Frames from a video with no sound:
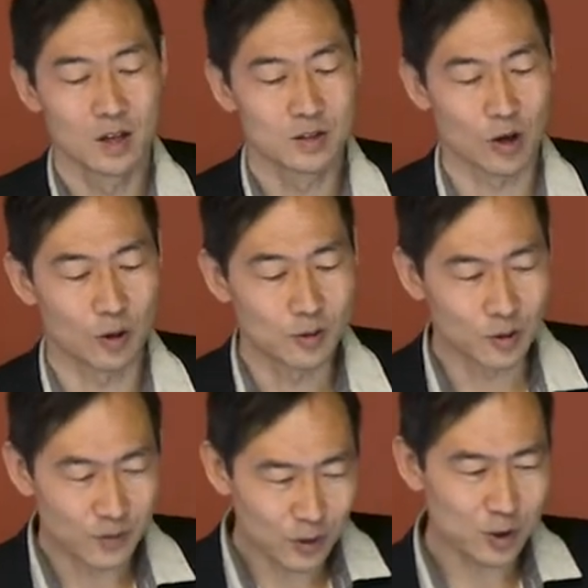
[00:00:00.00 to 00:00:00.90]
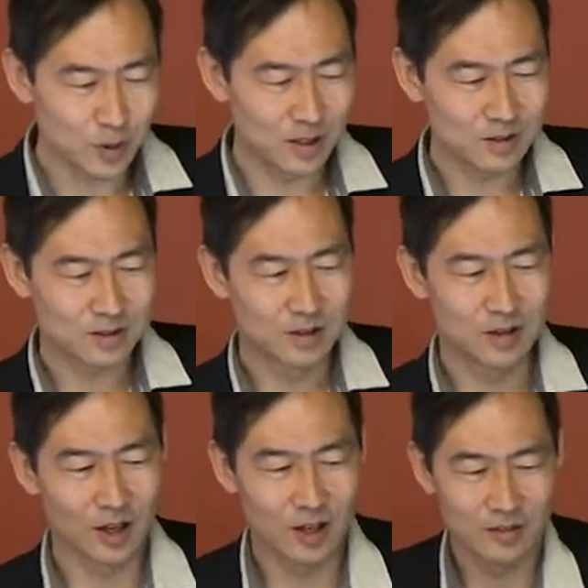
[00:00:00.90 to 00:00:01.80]
So the first piece
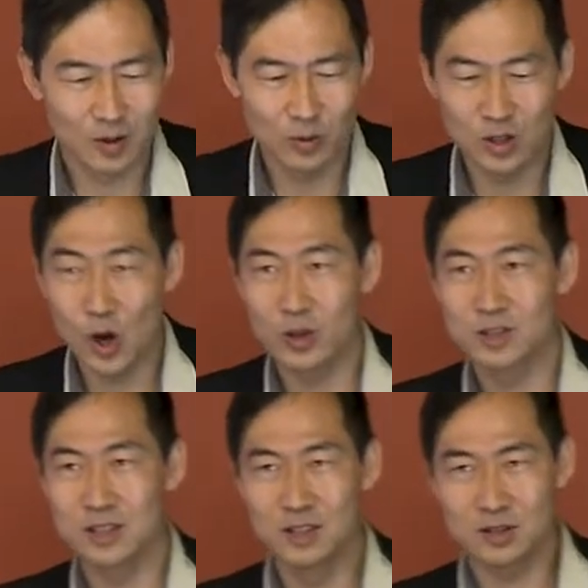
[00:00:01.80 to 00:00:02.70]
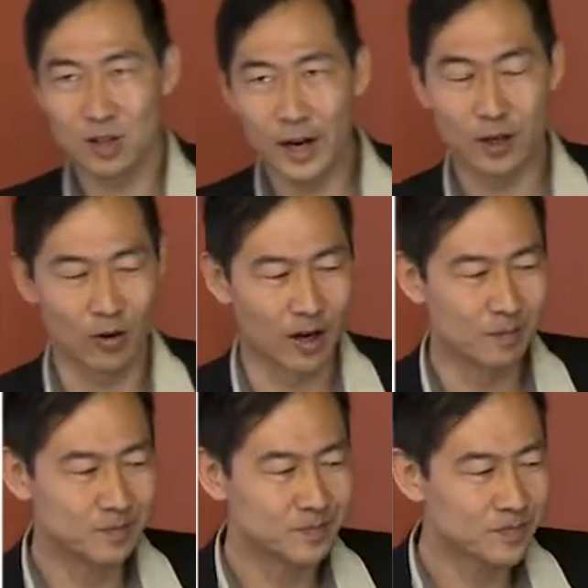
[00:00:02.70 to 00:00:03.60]
uh, that we notice in this
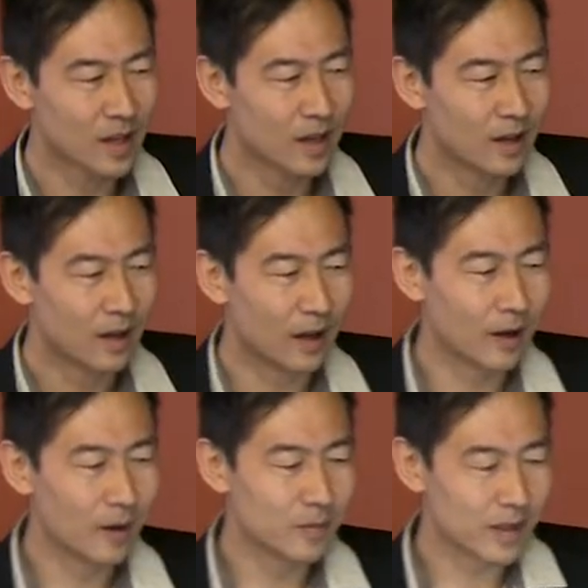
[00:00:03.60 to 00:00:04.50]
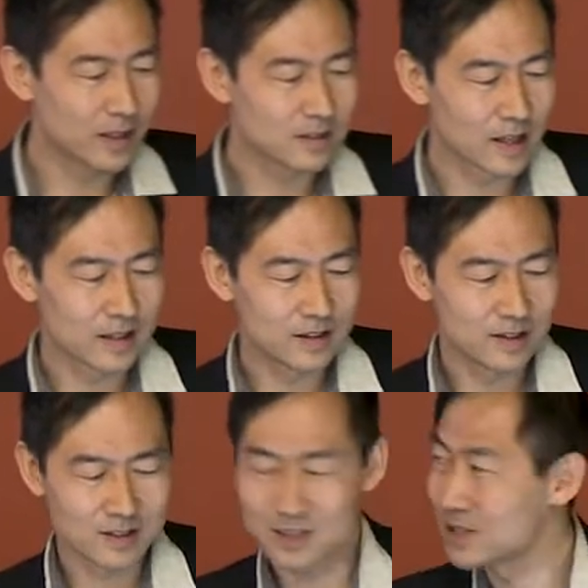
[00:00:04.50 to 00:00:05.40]
diagram um, is that
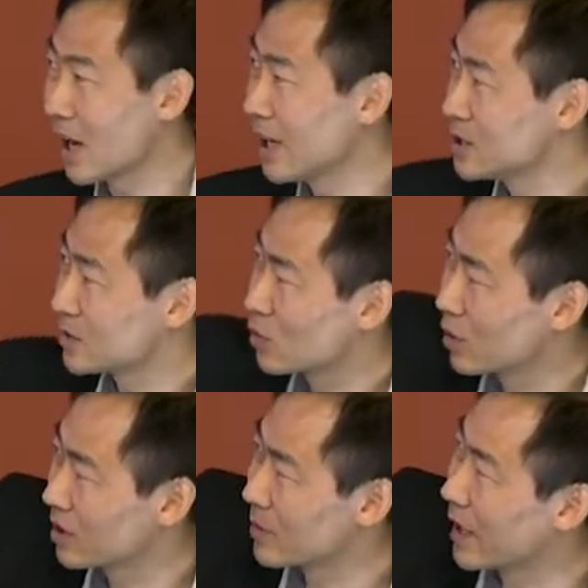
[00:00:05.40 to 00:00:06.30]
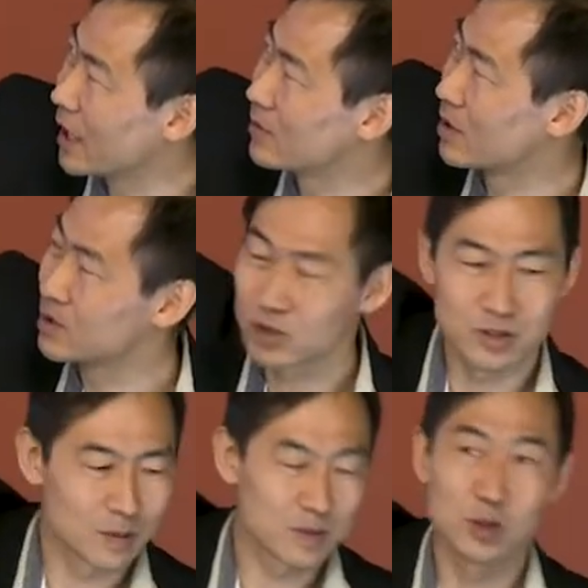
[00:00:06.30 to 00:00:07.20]
this signs of crooked behavior
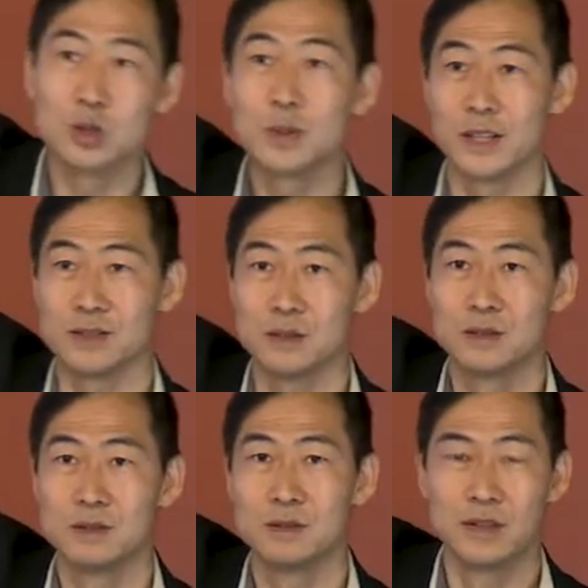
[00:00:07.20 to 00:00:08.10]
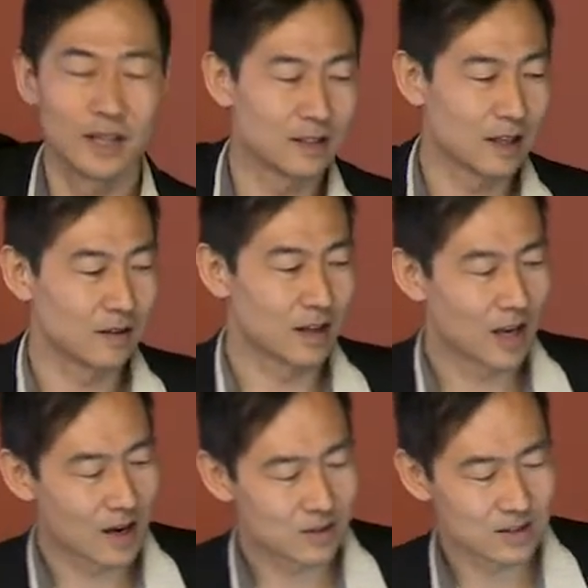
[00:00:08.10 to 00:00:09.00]
shows up in two places, right? They, they
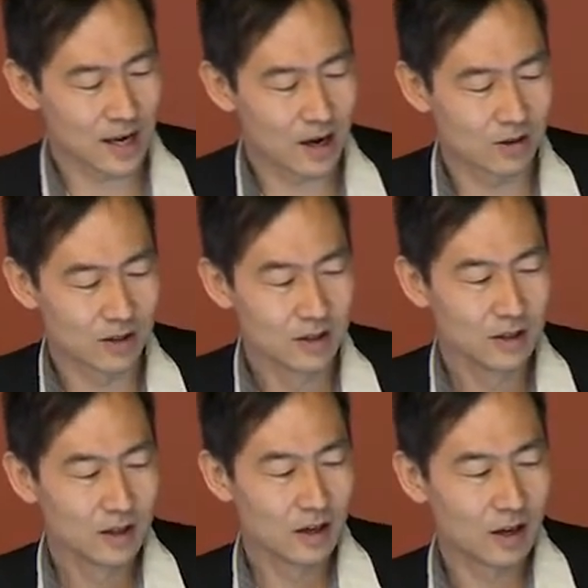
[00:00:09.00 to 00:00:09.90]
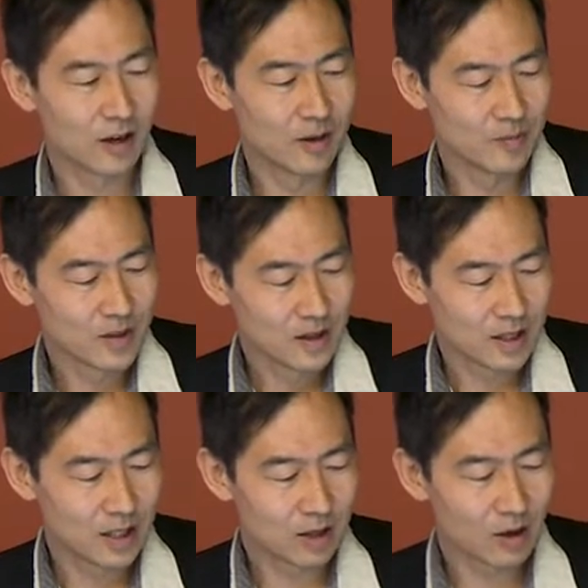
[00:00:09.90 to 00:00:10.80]
have it down um,
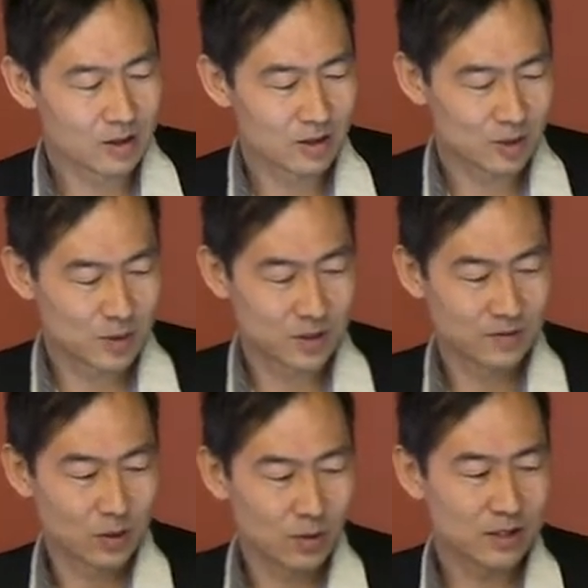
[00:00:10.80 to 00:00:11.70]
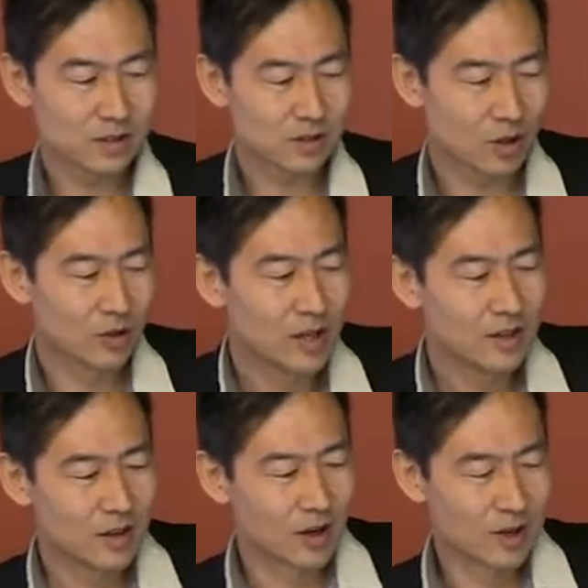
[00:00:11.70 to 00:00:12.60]
here under specific reason. So,
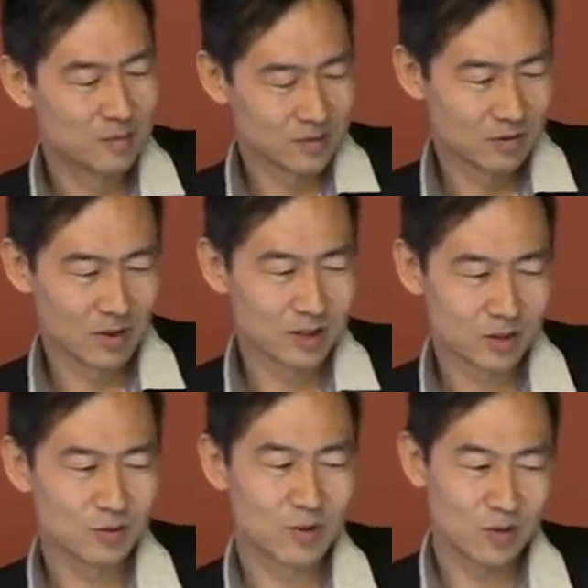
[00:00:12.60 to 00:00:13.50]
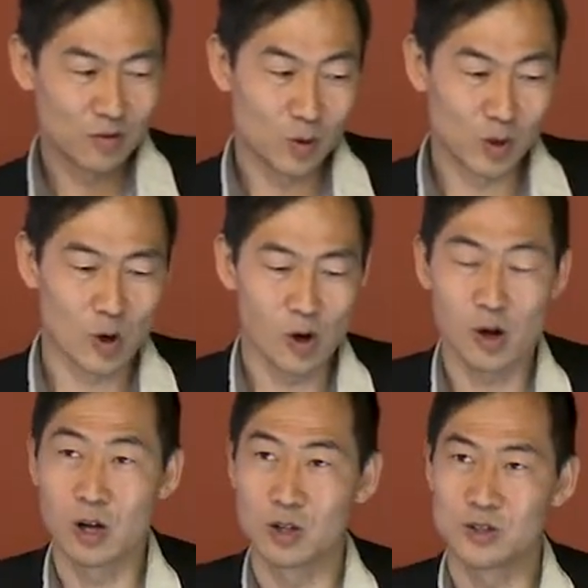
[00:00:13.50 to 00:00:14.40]
um, right, so if, if you
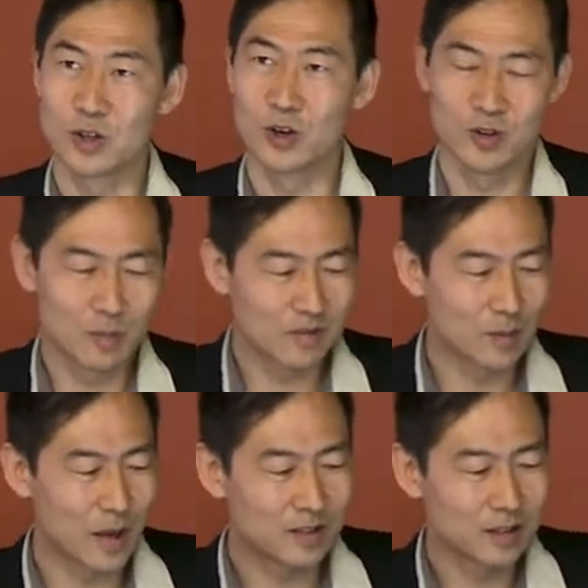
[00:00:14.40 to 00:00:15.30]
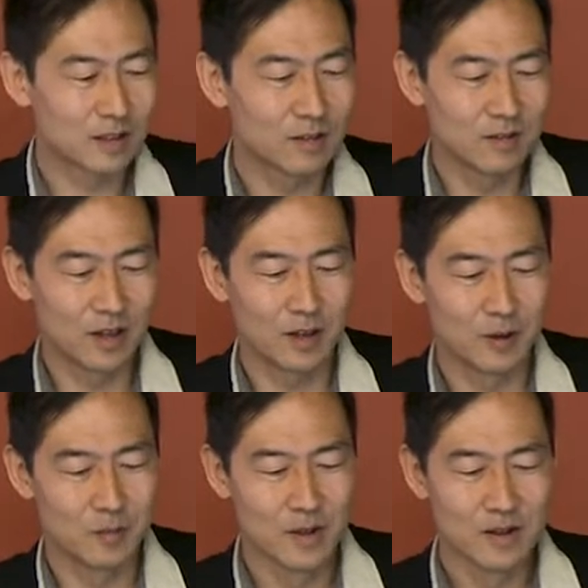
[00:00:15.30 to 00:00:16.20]
recall, you know, the, the basic
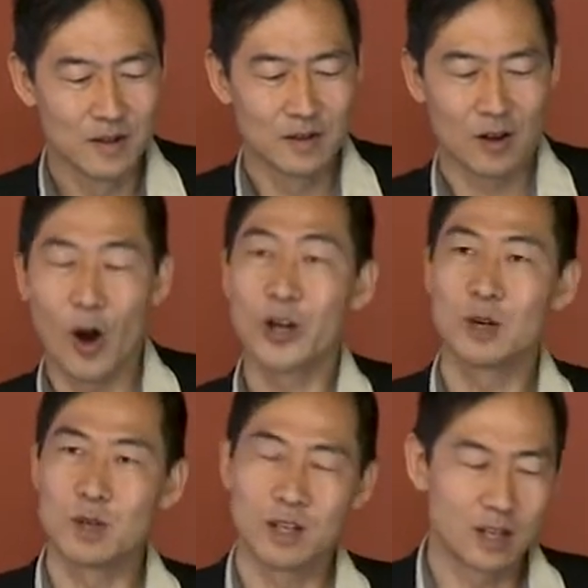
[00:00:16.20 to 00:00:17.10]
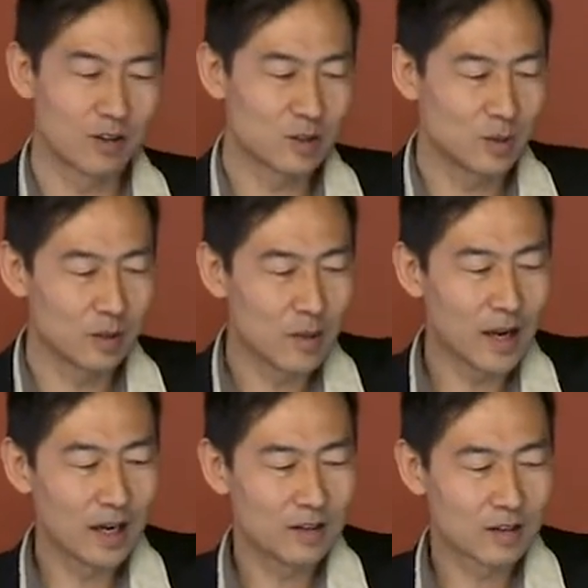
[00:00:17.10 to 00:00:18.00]
um, argument here that's being
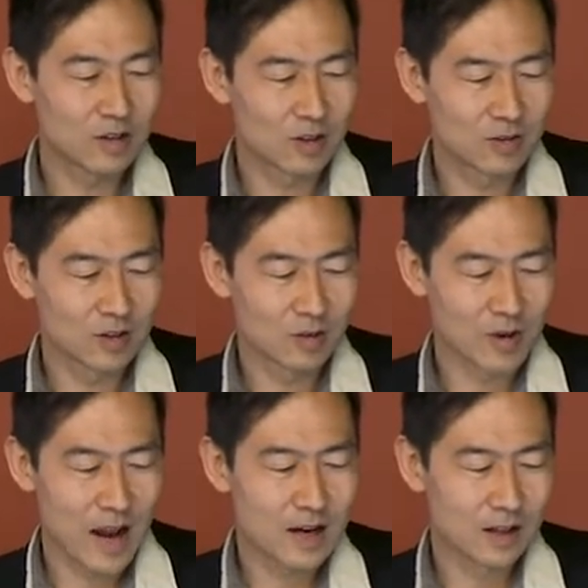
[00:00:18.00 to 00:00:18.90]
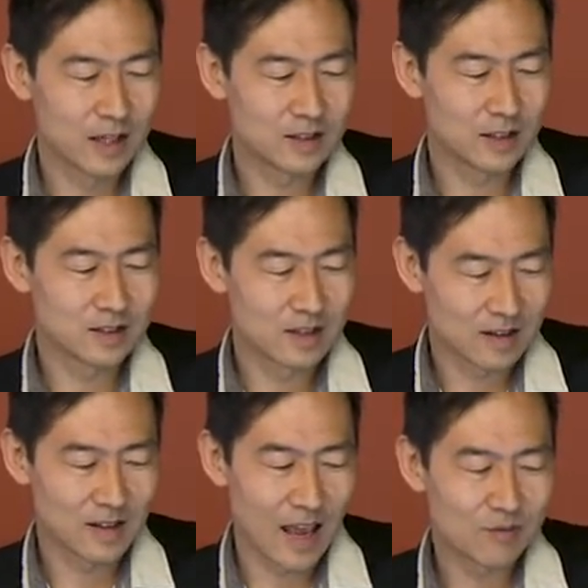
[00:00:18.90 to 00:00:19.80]
made that they're, they're analyzing is
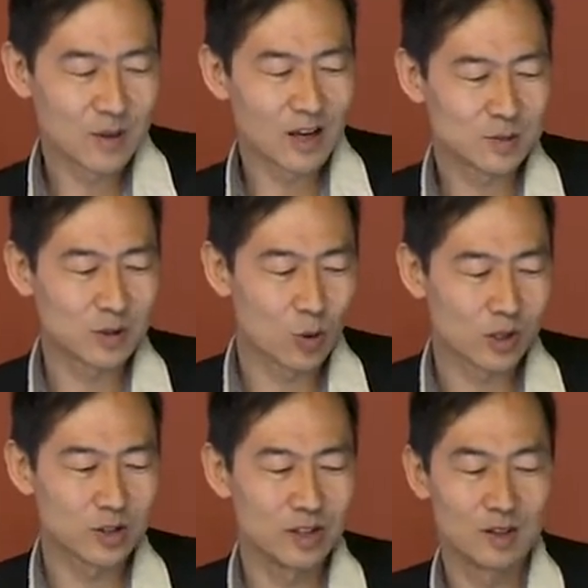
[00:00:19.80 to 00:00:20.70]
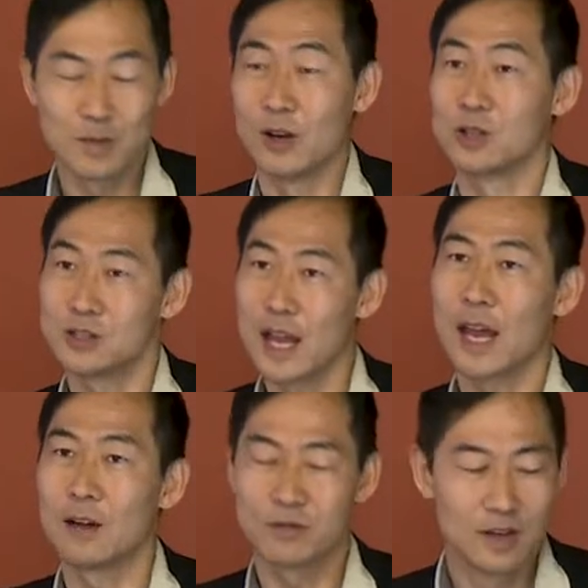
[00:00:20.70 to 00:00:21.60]
that the FBI has been questioning the mayor's
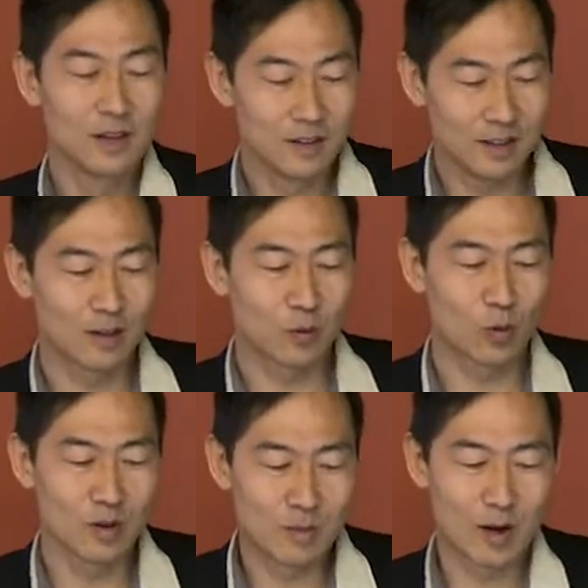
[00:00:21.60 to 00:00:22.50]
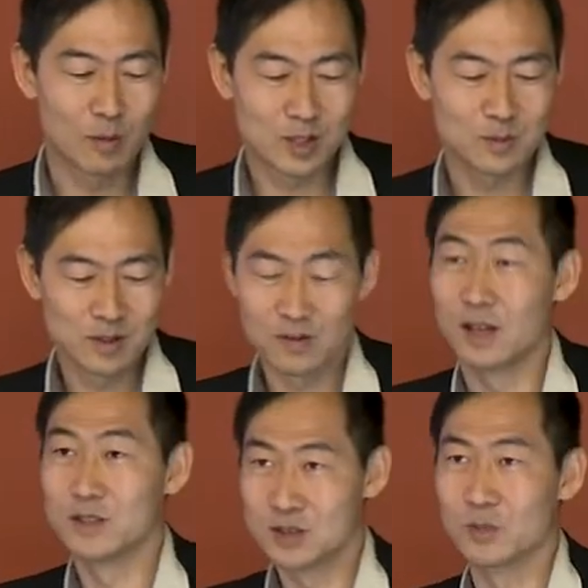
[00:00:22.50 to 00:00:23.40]
staff, therefore the mayor must be
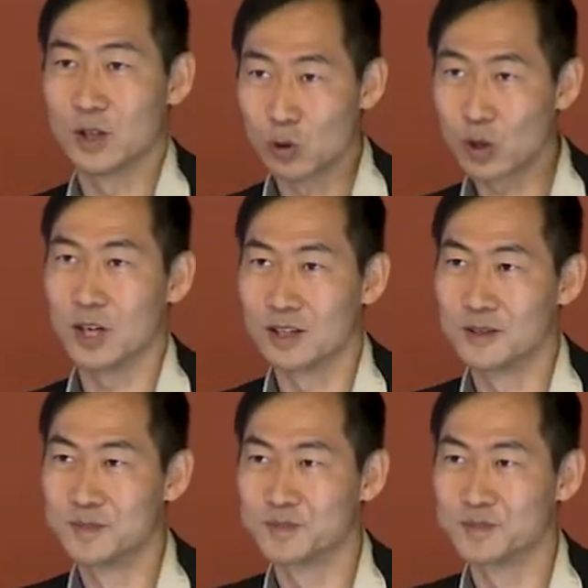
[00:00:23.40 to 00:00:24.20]
involved in something crooked,